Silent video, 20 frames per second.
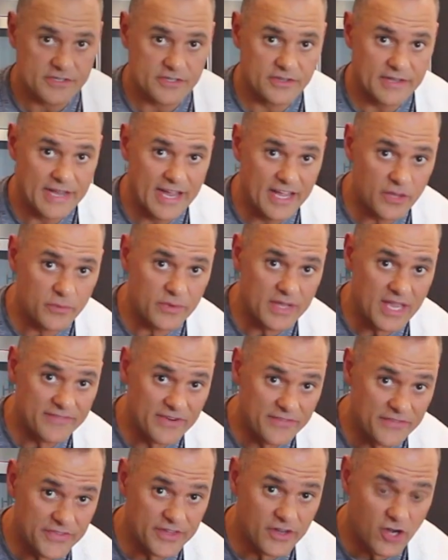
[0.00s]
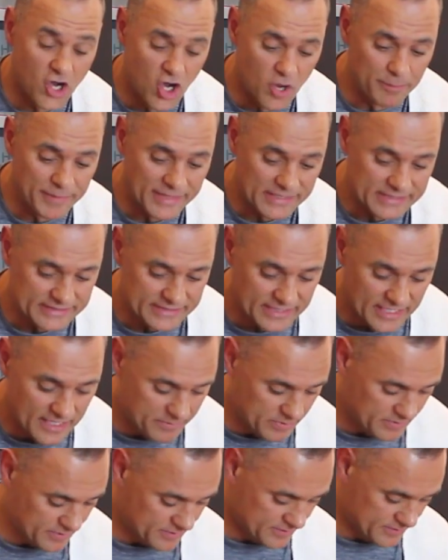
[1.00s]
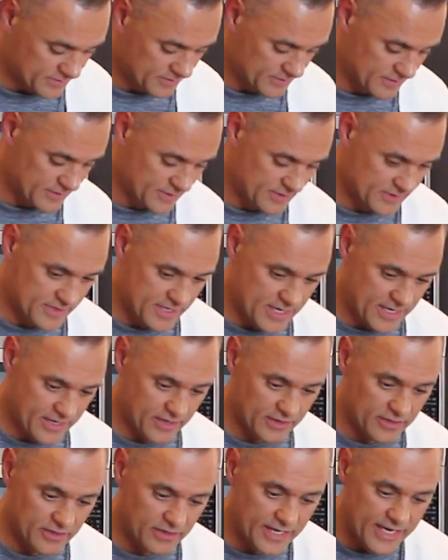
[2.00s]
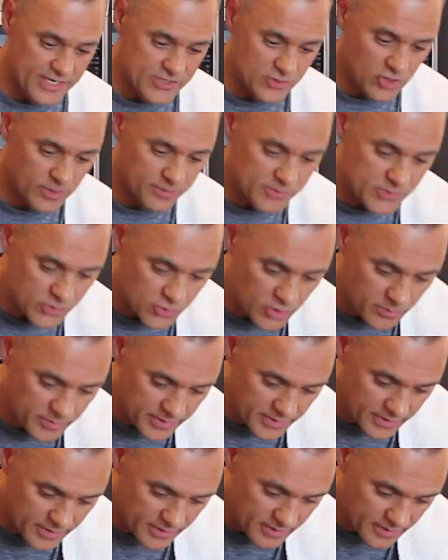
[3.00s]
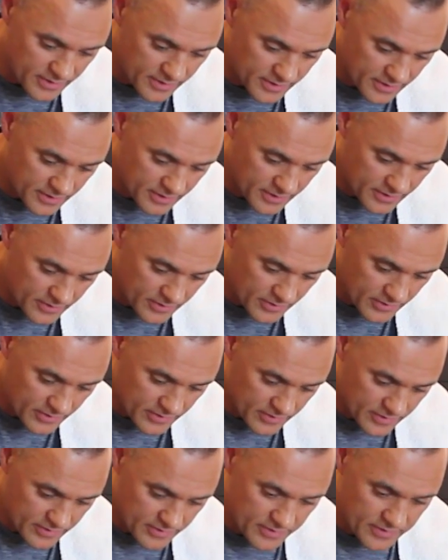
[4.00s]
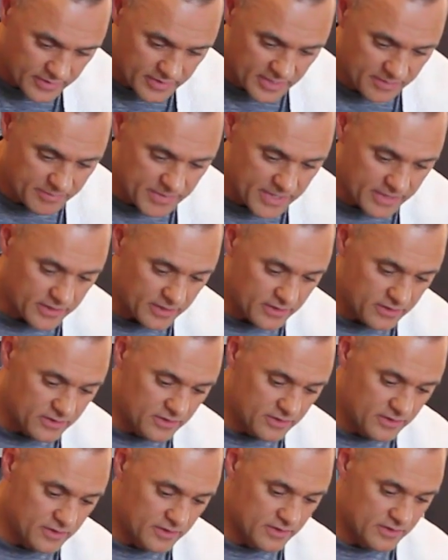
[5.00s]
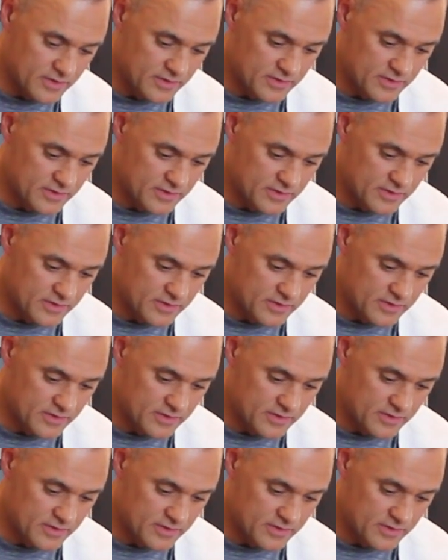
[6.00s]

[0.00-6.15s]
so now that we have everything all mixed up, let's take our little ice cream scoop here and make little